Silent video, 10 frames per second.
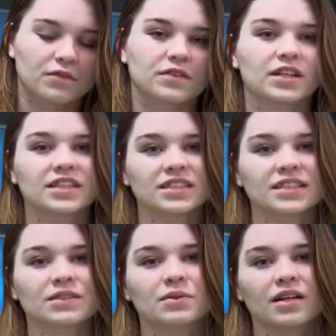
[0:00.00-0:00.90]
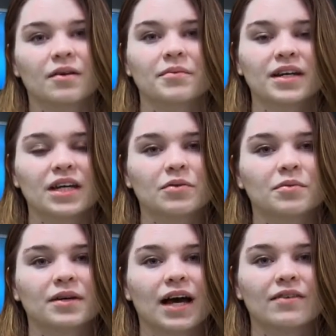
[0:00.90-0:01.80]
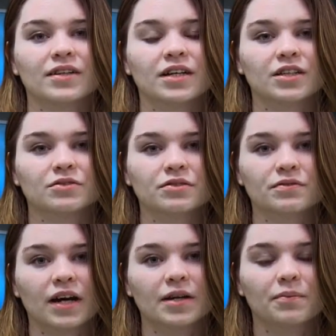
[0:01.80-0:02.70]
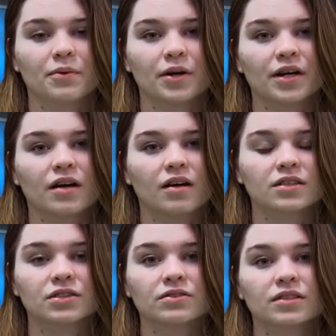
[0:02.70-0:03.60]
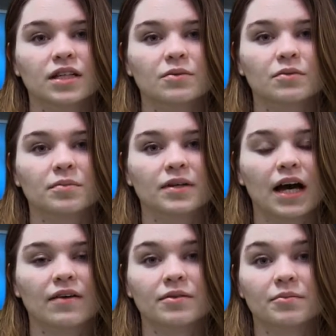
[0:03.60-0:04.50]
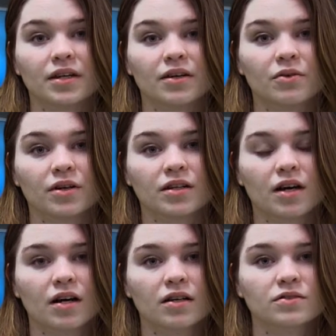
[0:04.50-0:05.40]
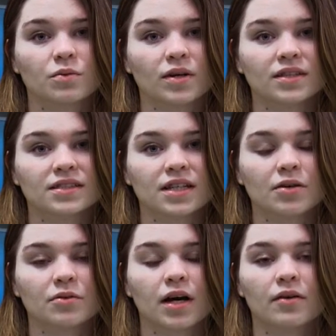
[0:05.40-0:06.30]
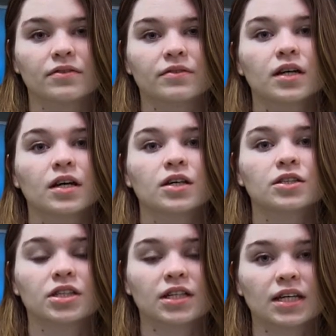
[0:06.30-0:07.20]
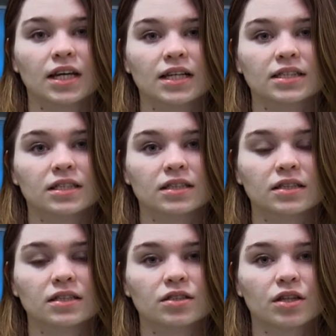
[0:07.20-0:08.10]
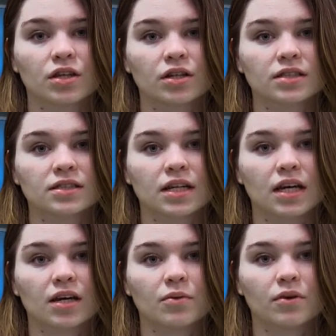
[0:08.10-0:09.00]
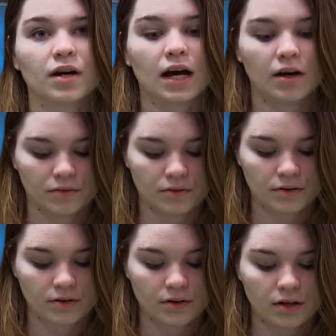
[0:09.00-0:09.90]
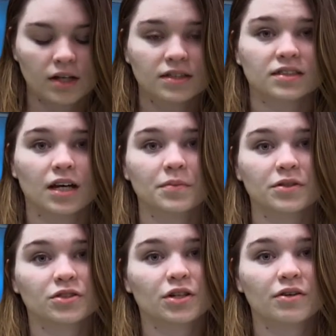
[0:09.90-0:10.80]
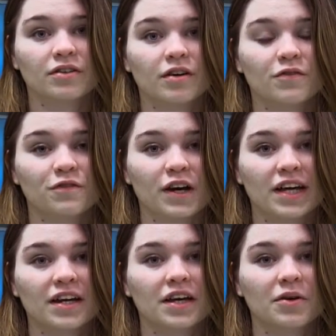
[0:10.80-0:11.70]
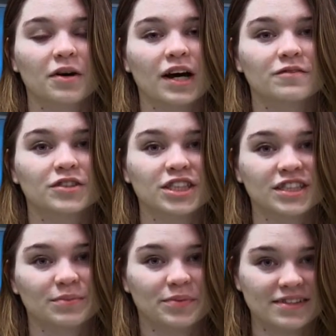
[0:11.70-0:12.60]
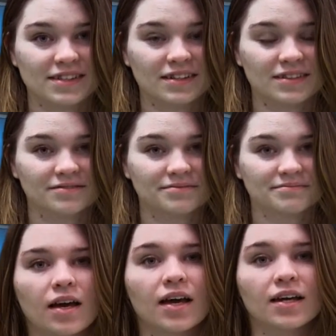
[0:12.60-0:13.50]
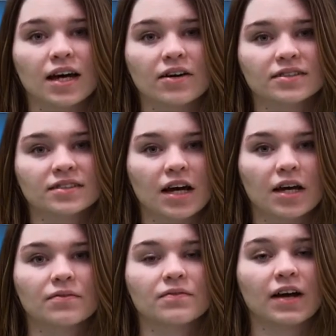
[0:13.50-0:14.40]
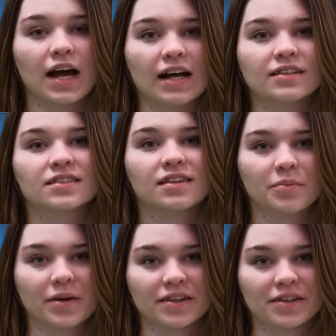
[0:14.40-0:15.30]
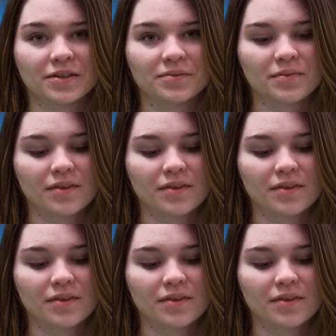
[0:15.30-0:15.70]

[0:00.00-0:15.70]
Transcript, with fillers: For lunch this week on Monday, we'll be having country fried pork. On Tuesday, we'll be having mini corn dogs. Wednesday, we'll have chicken quesadillas. Thursday, we'll have sloppy joe. And on Friday, we'll have cheese pizza. And now it's time for Ask the Panther.